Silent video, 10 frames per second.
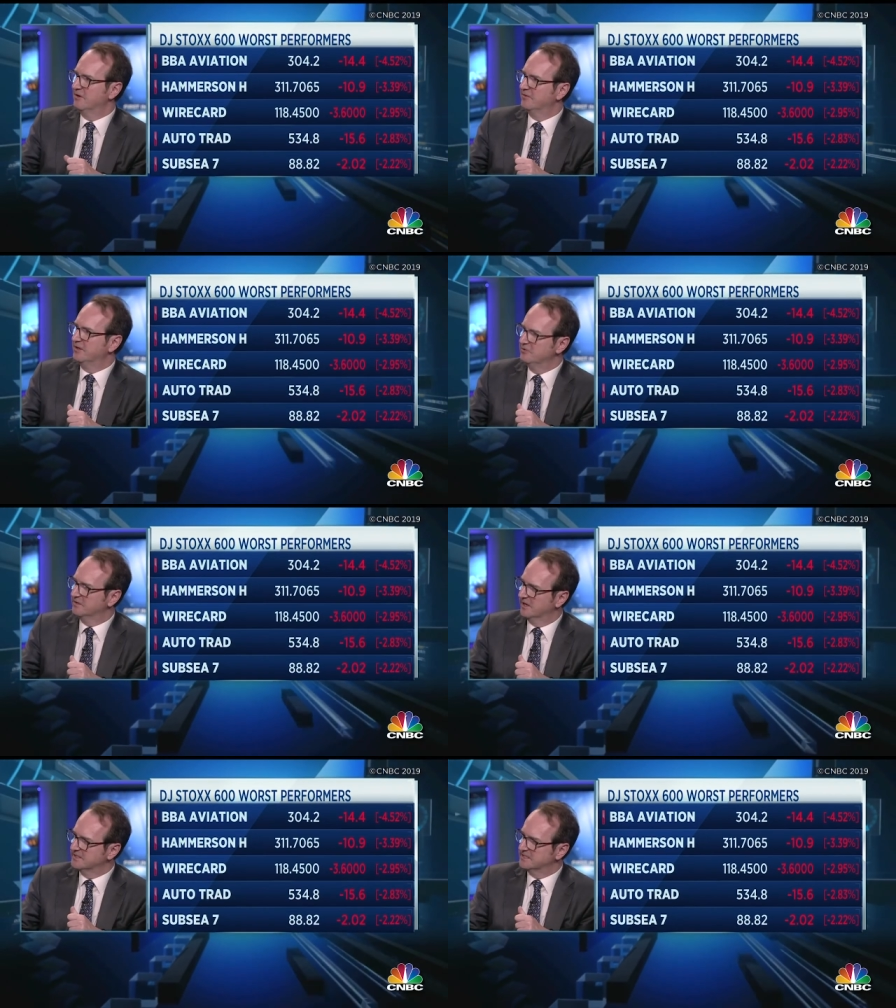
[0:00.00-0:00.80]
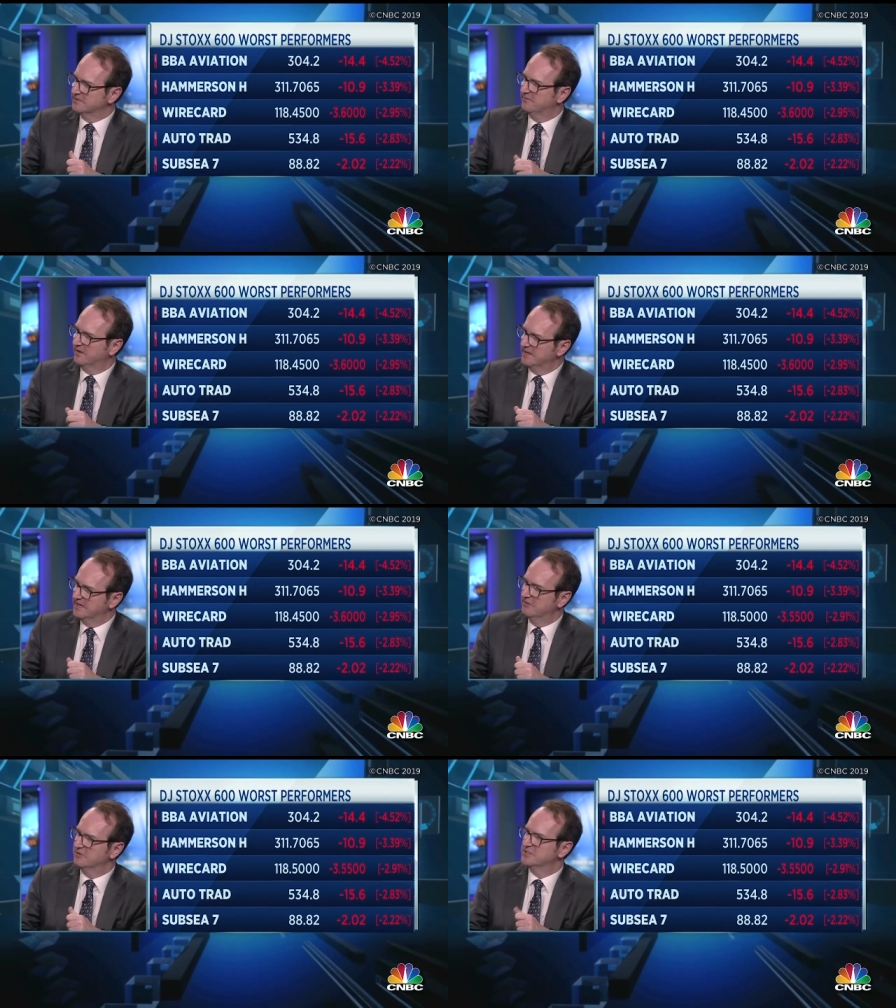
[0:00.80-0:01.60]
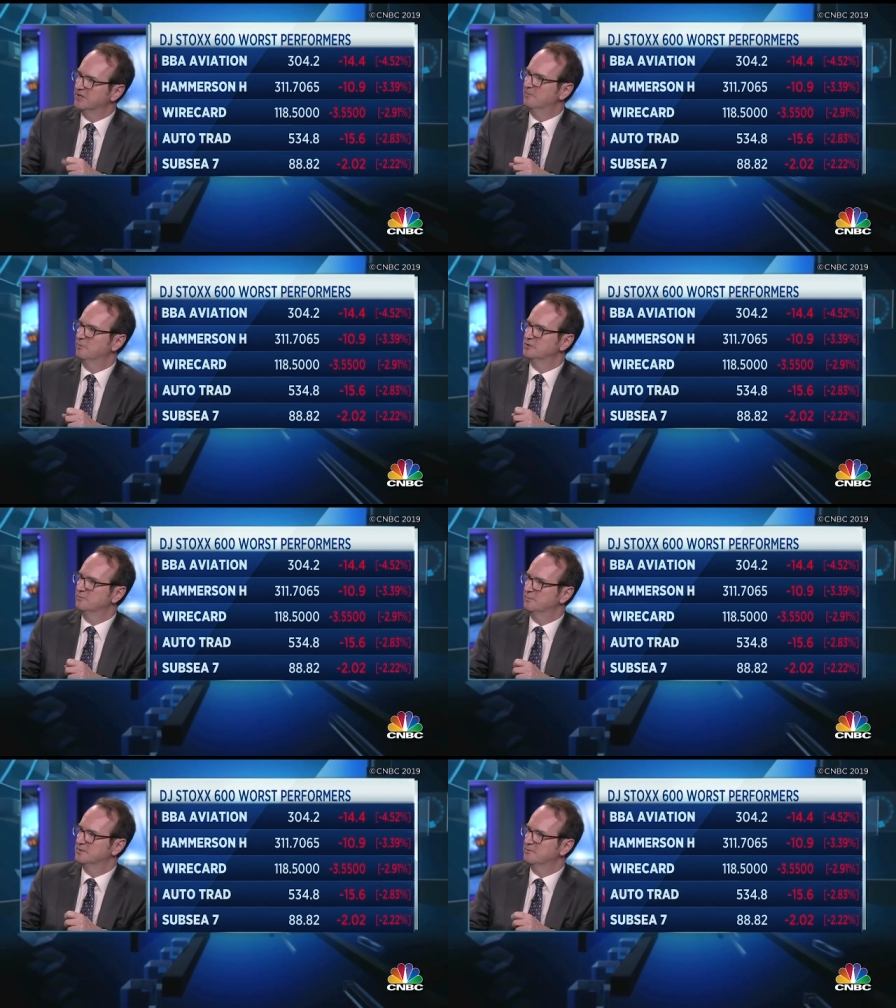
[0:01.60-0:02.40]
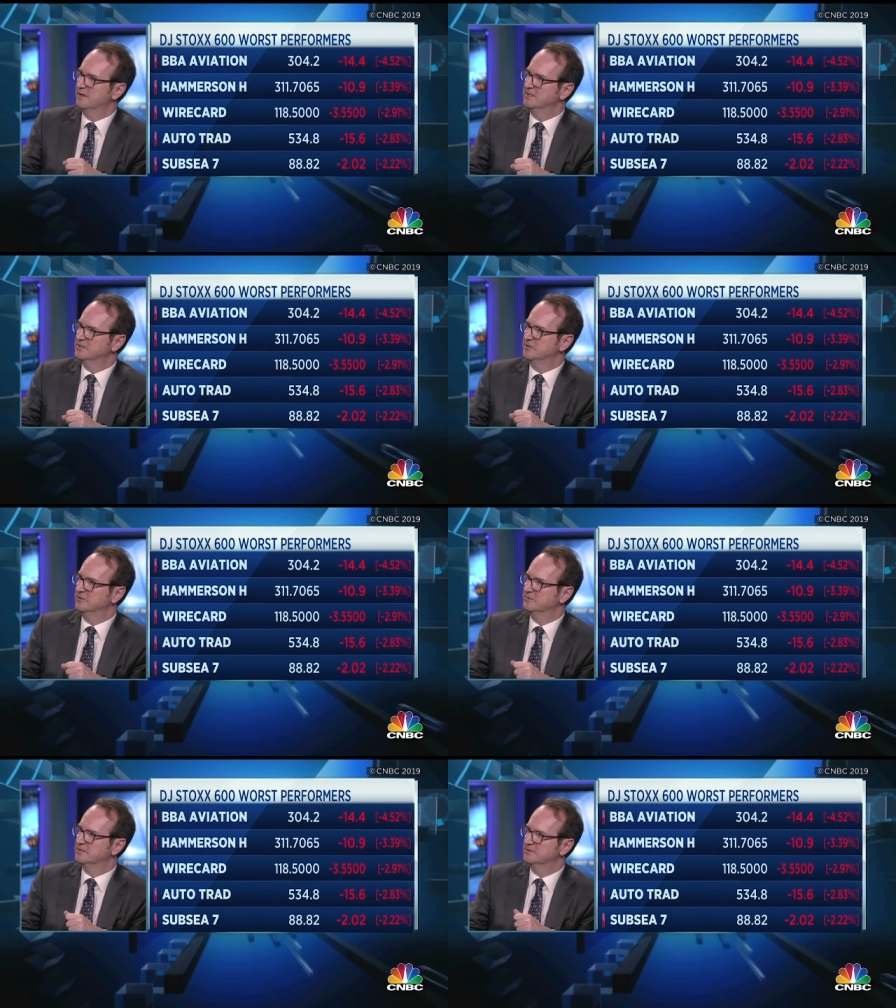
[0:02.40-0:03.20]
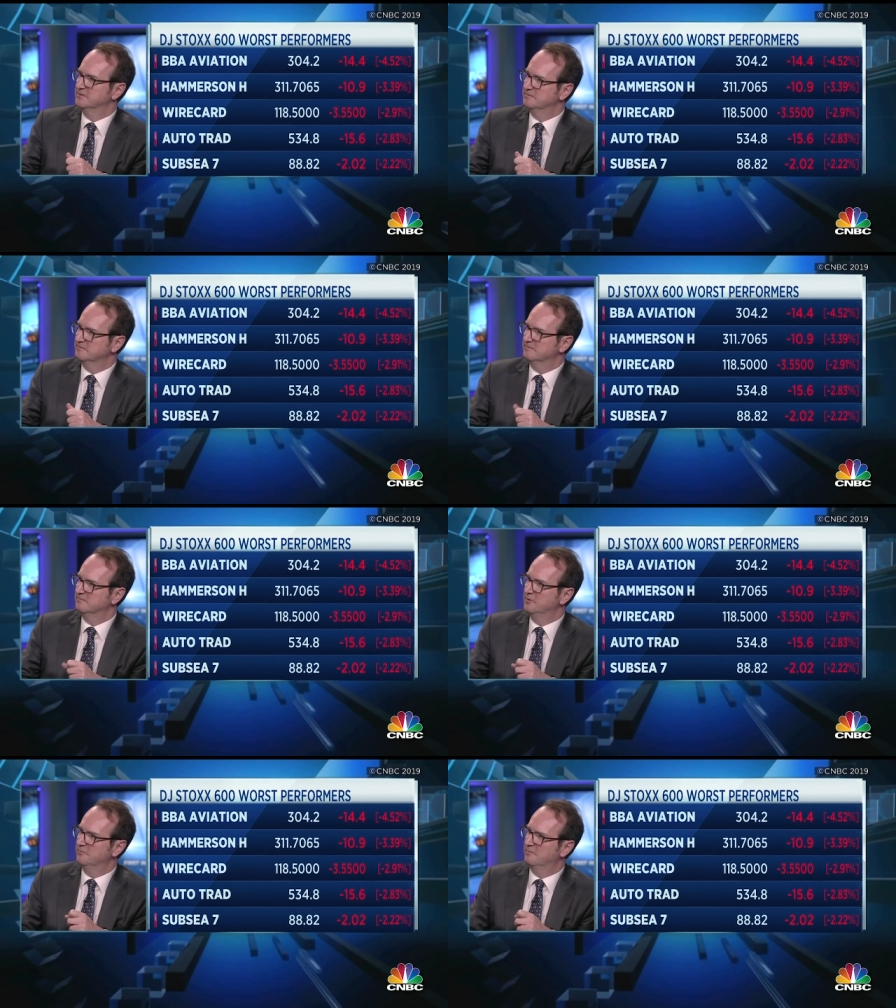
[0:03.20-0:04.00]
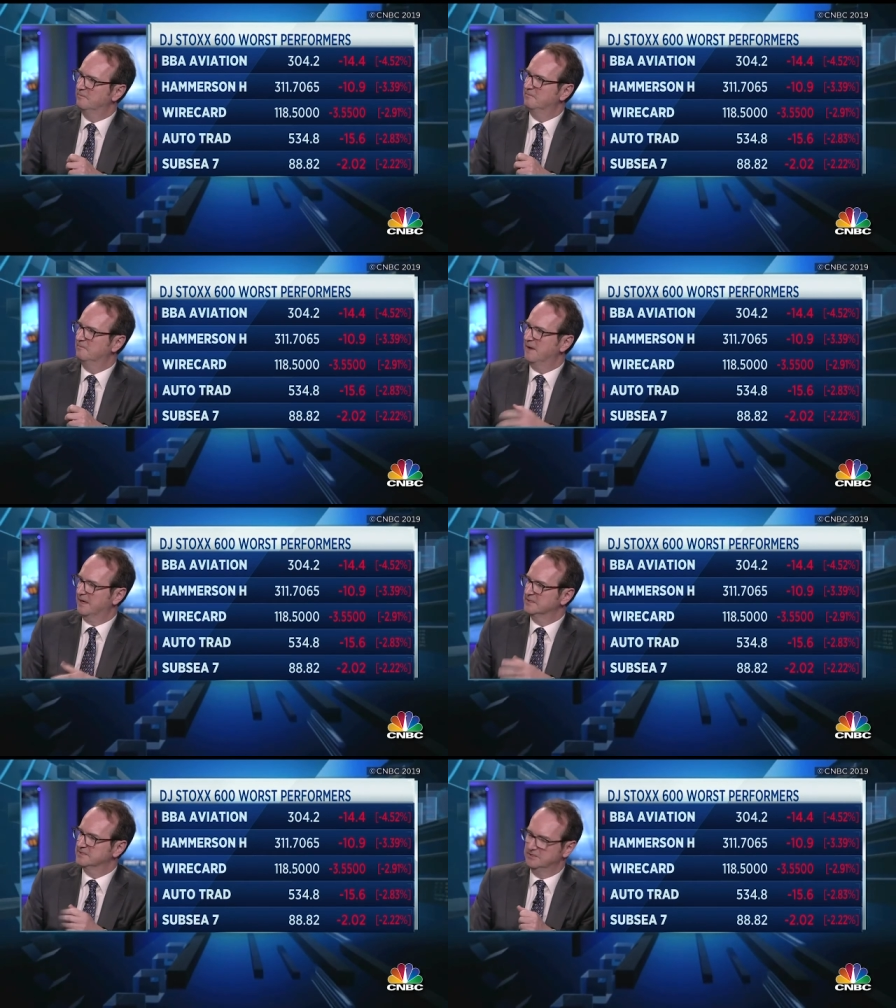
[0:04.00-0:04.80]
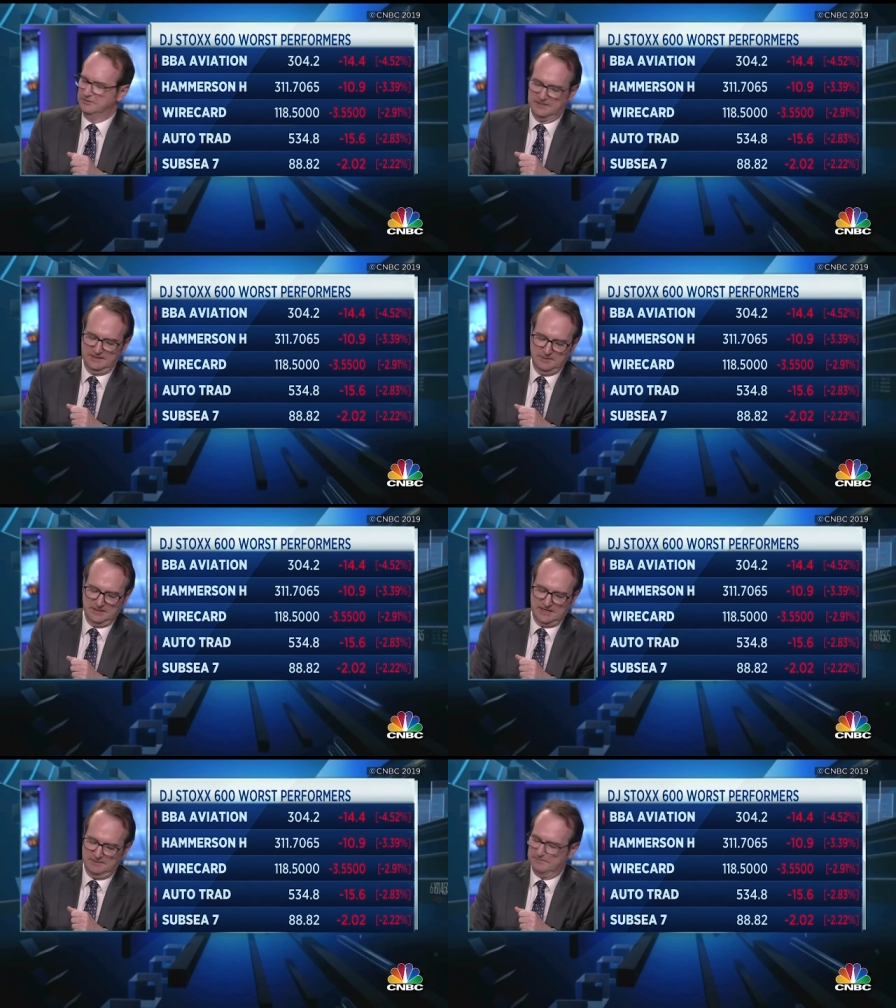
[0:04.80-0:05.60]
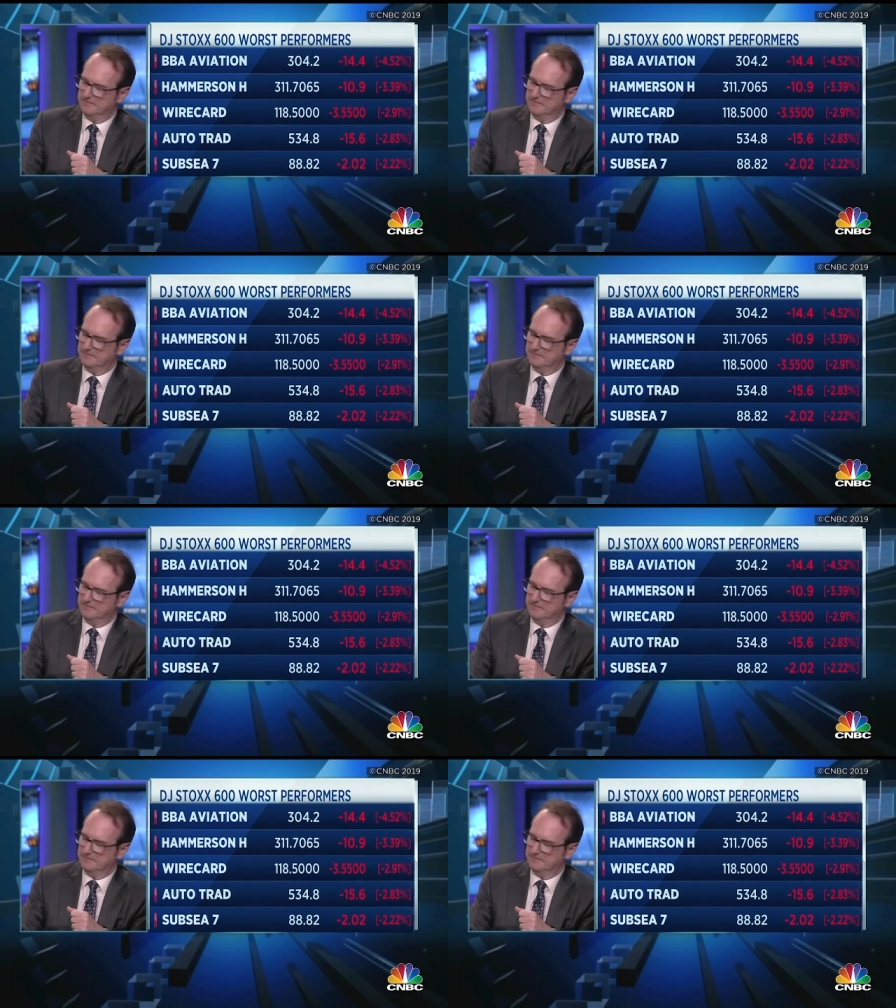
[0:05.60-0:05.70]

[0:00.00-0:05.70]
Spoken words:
anything you can identify nearer term which would persuade you to move back into UK mid-cap?